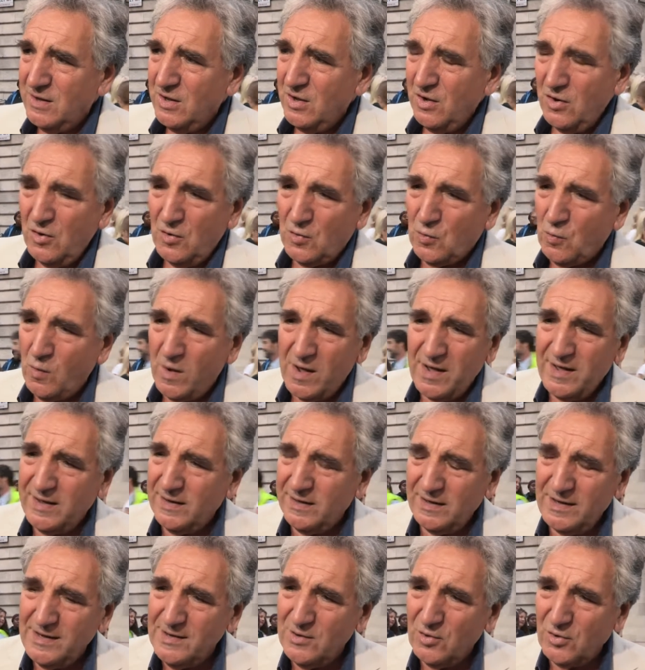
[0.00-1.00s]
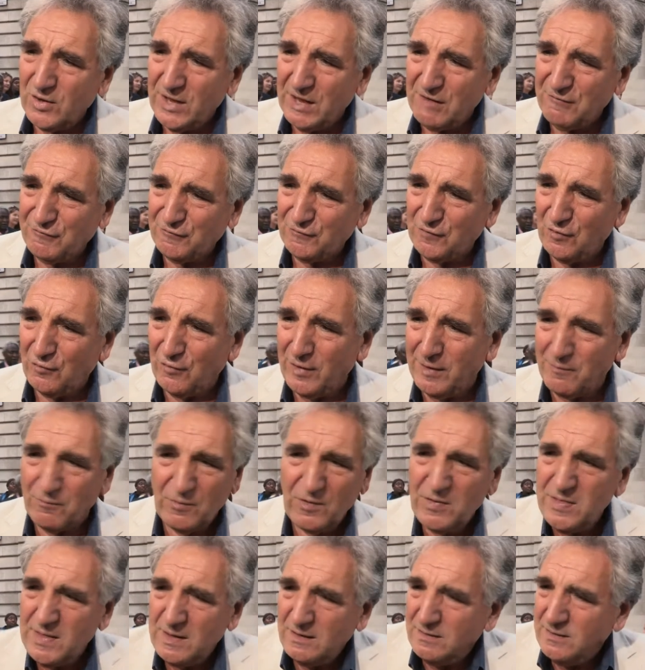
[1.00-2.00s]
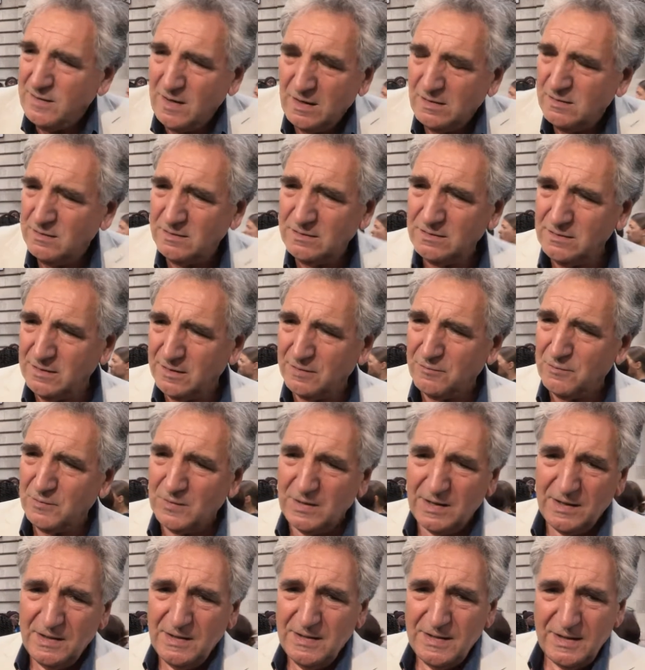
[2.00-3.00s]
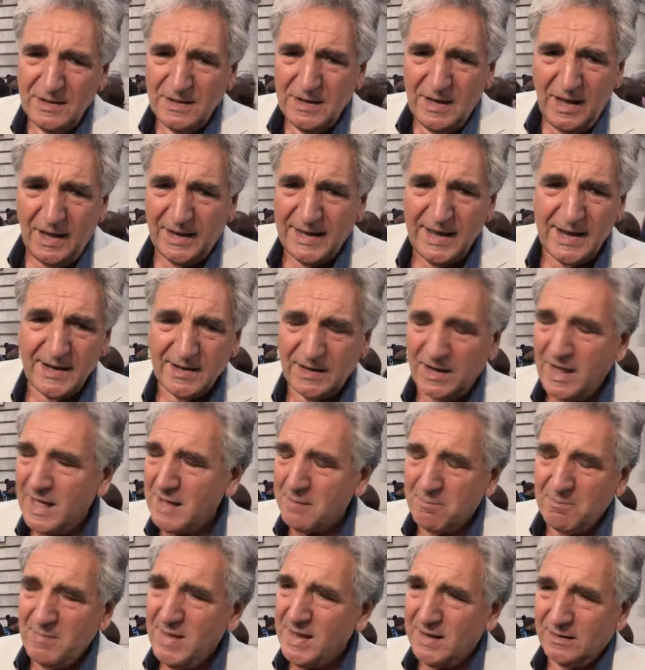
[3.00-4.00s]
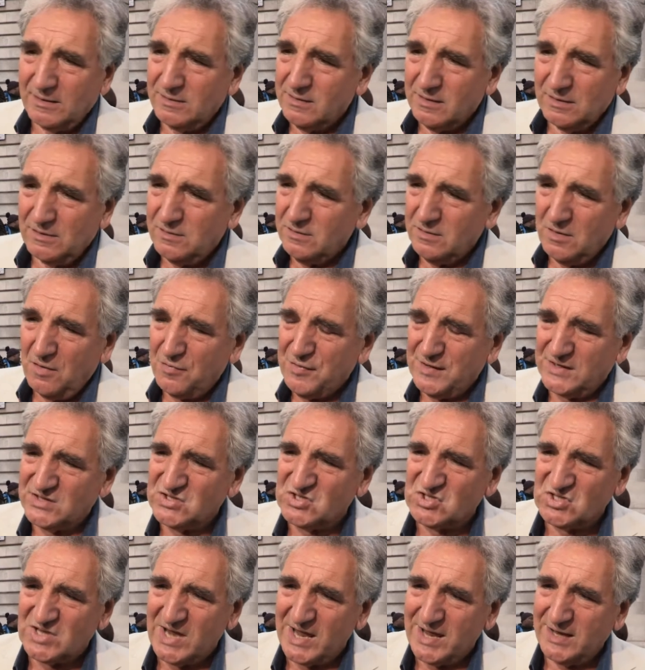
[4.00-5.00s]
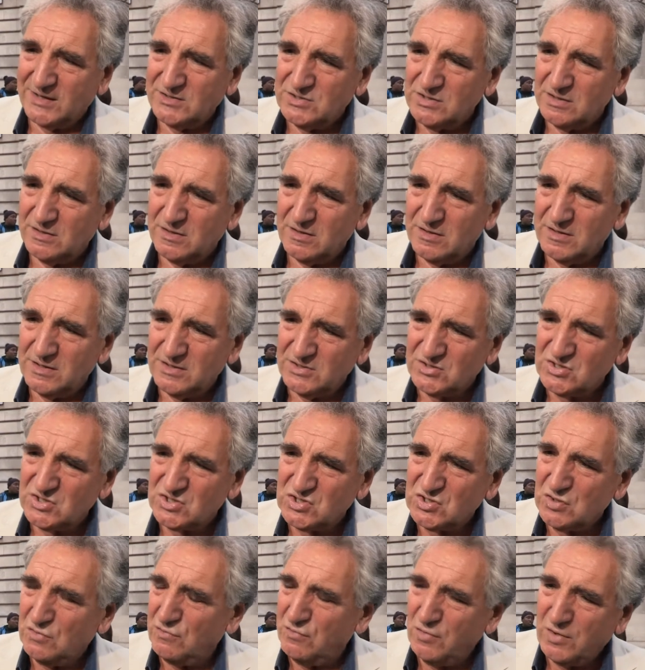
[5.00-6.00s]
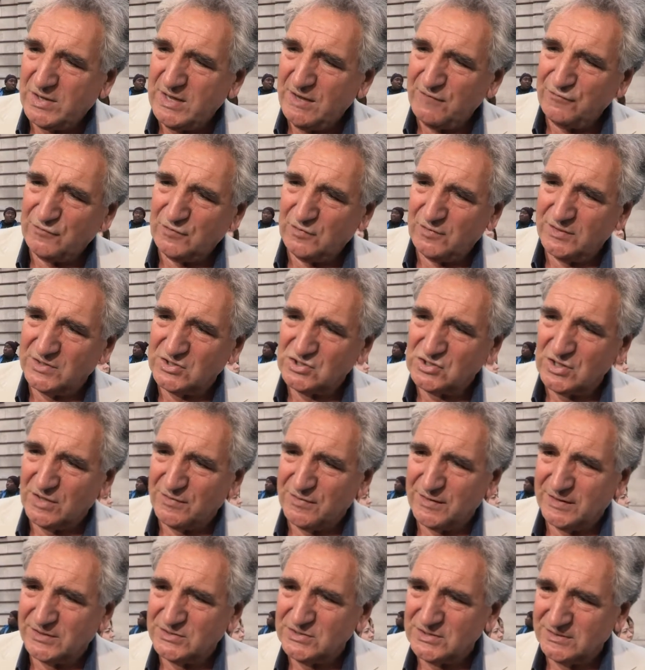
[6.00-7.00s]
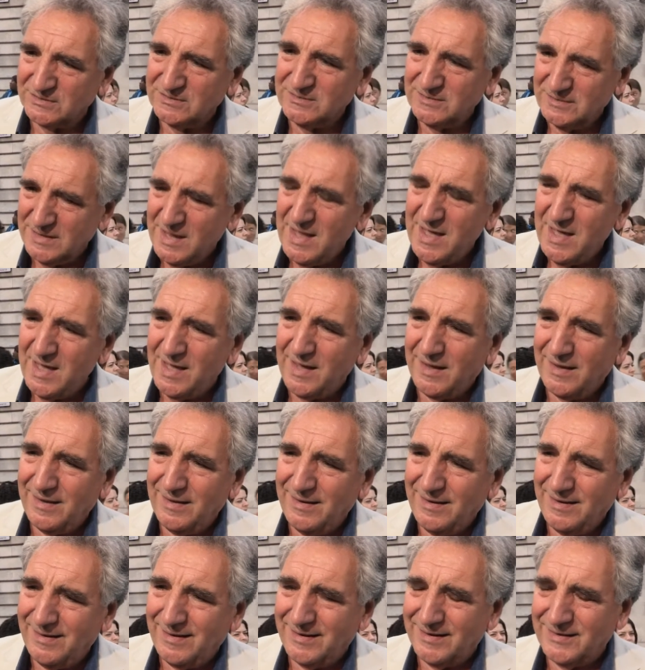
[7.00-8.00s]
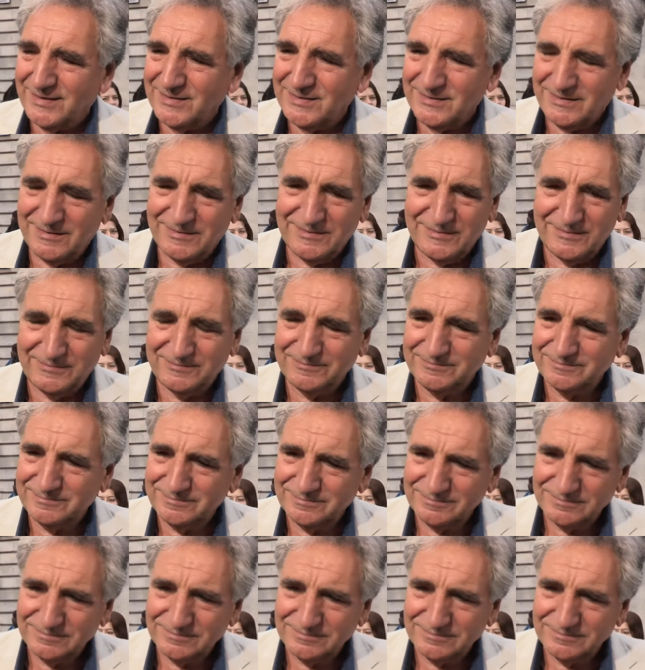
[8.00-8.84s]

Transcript: who quietly look after him. And then, you know, again, like men, you know, nothing's said. You know, you just sort of look after each other. Yeah, yeah. You've got